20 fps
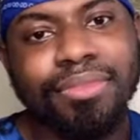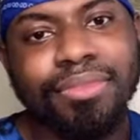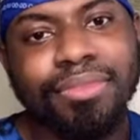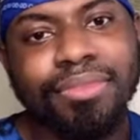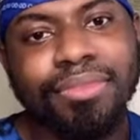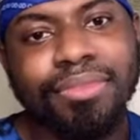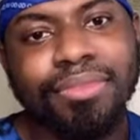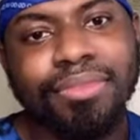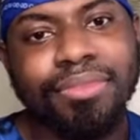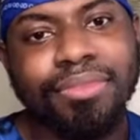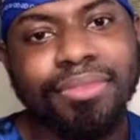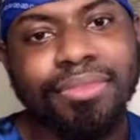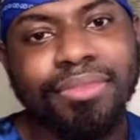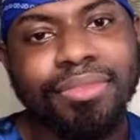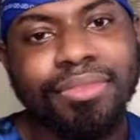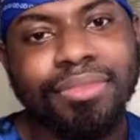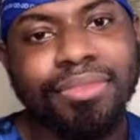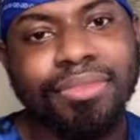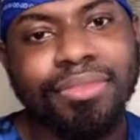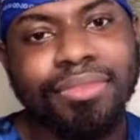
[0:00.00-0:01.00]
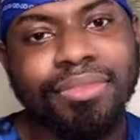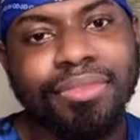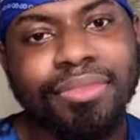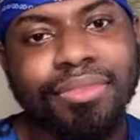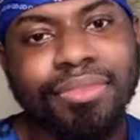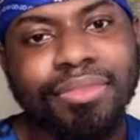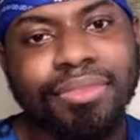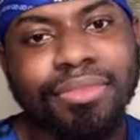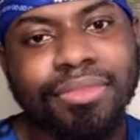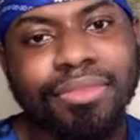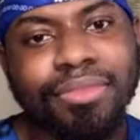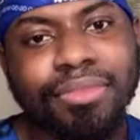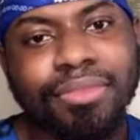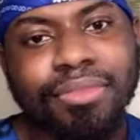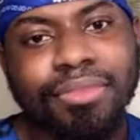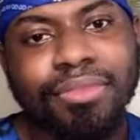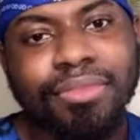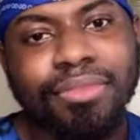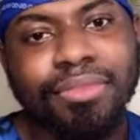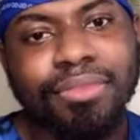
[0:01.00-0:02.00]

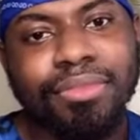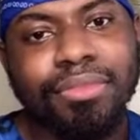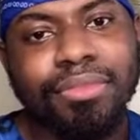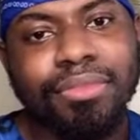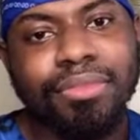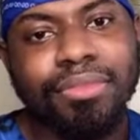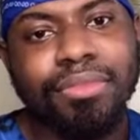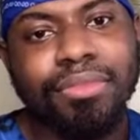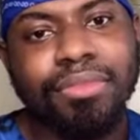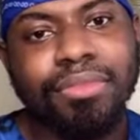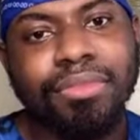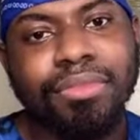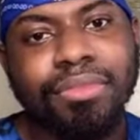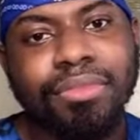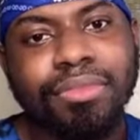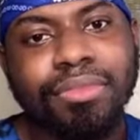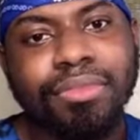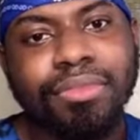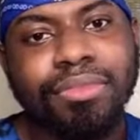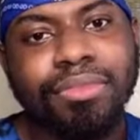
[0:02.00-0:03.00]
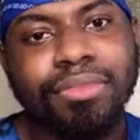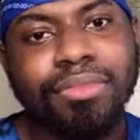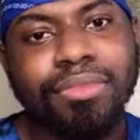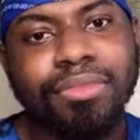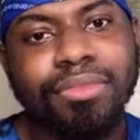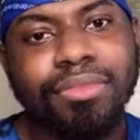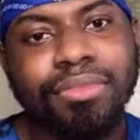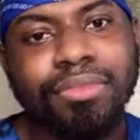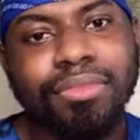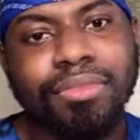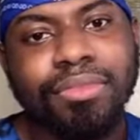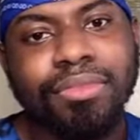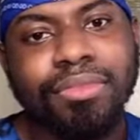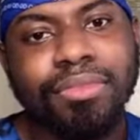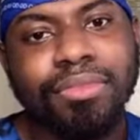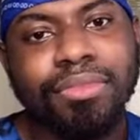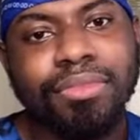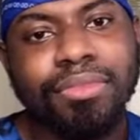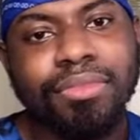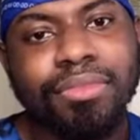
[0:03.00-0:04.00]

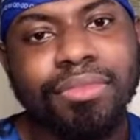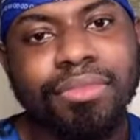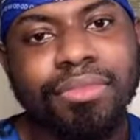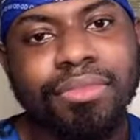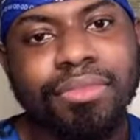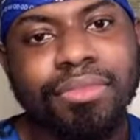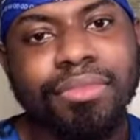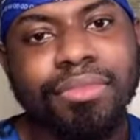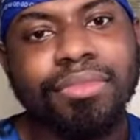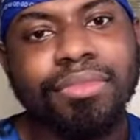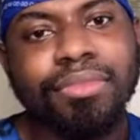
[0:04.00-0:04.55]
(silent)